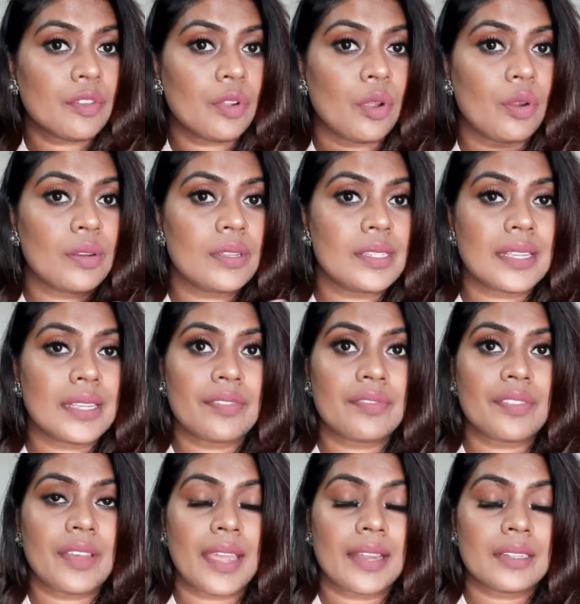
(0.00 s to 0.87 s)
flawless
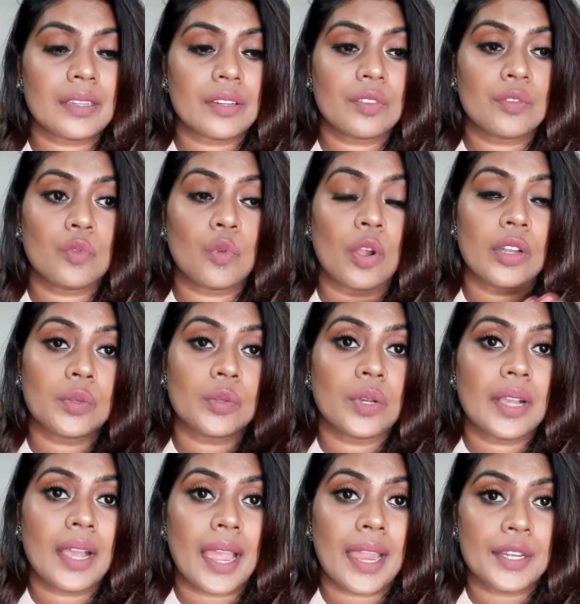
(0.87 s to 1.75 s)
effect on
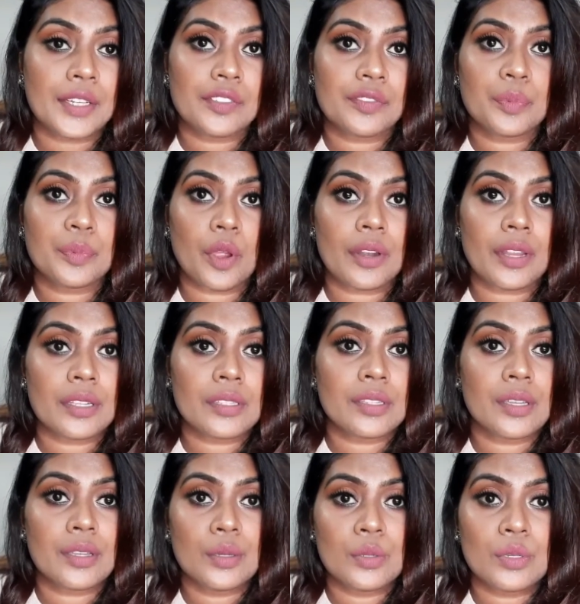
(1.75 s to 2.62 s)
whatever kind of
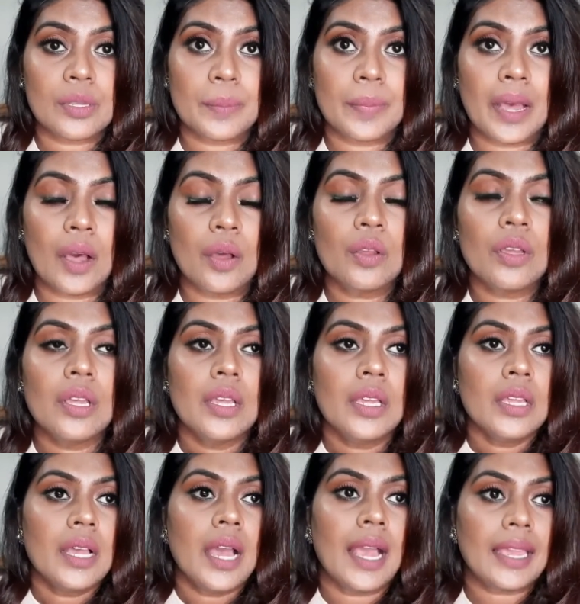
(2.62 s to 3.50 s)
products you use above.
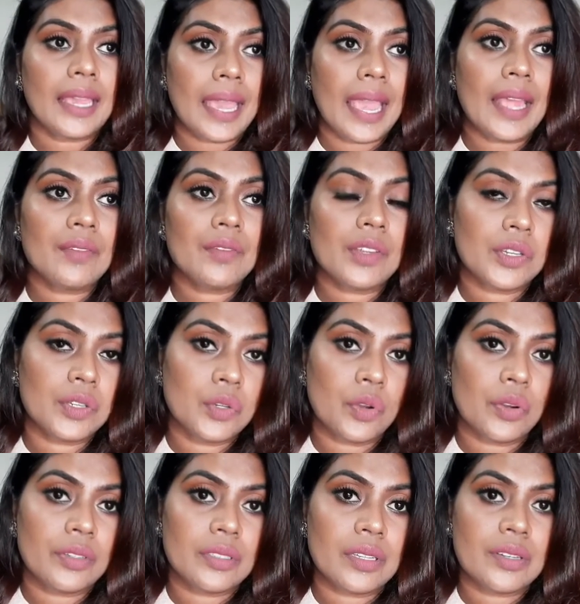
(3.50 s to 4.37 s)
Again, when
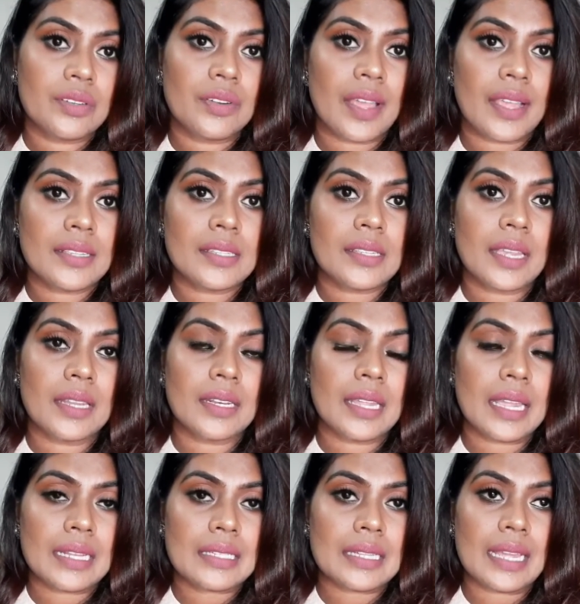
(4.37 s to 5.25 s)
you are on the dry
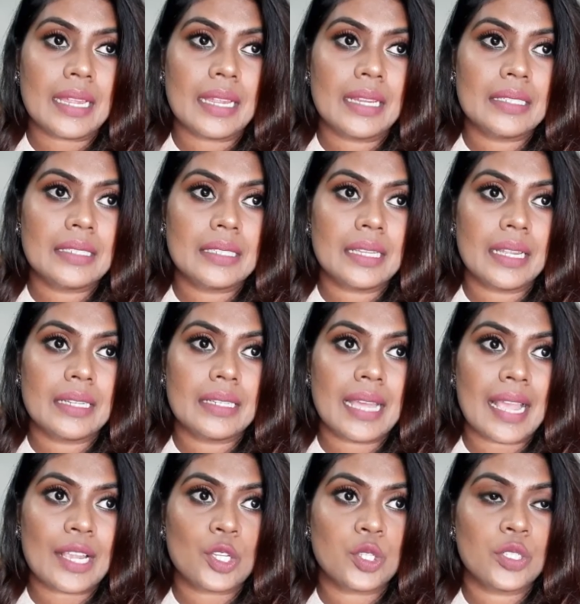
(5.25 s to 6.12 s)
skin,
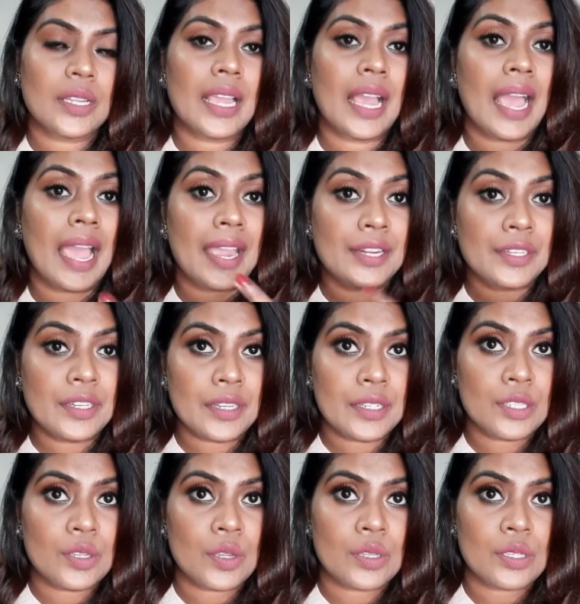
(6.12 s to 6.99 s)
it actually
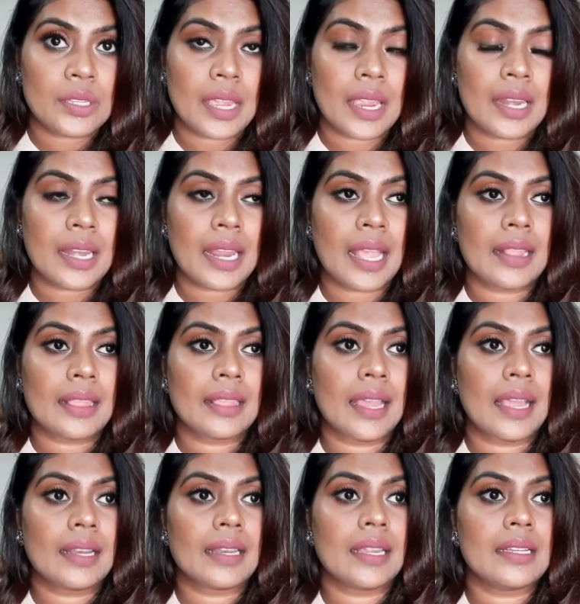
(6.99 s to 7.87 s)
hydrates your skin
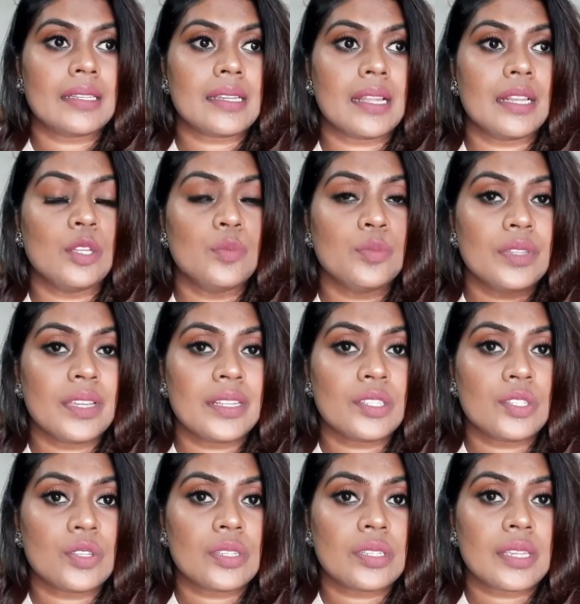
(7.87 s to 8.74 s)
and then it
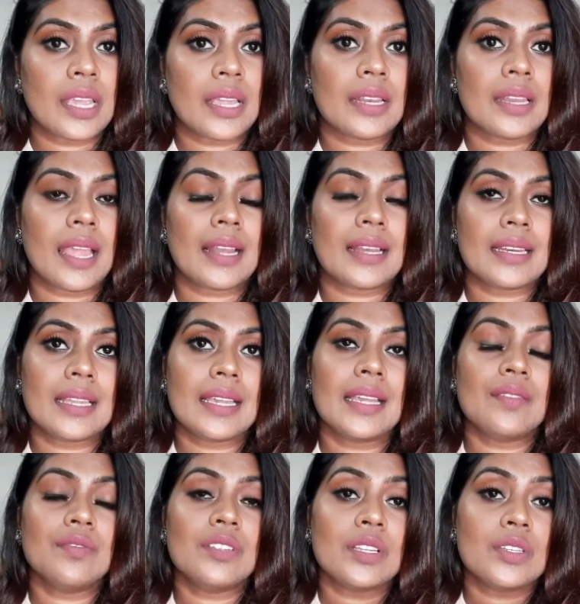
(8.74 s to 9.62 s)
illuminates your skin
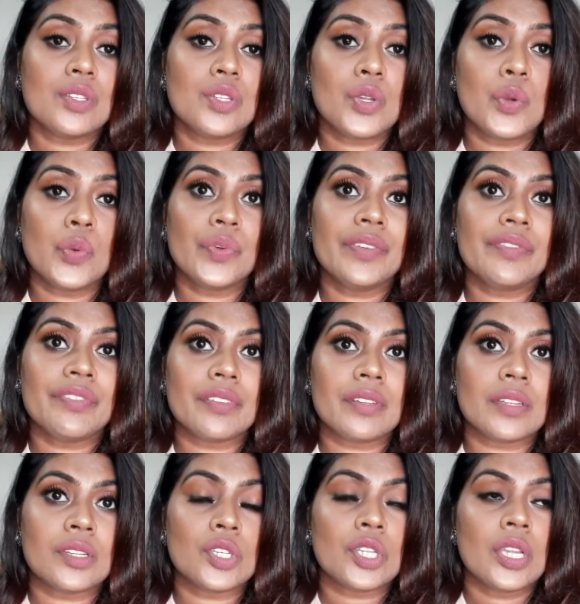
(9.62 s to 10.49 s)
and give the dewy
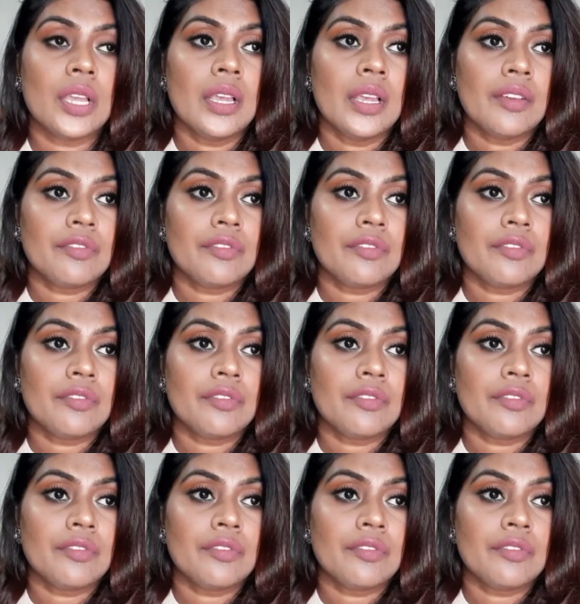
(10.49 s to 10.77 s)
finish